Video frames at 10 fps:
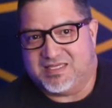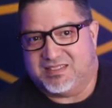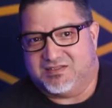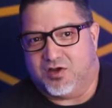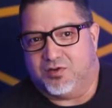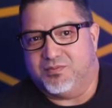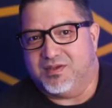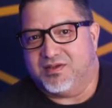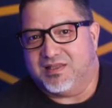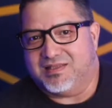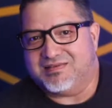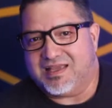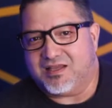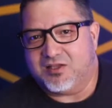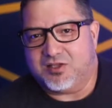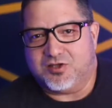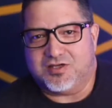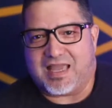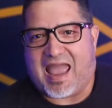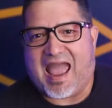So let's take a
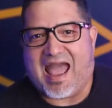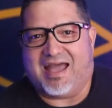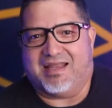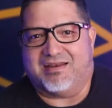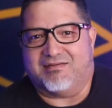look at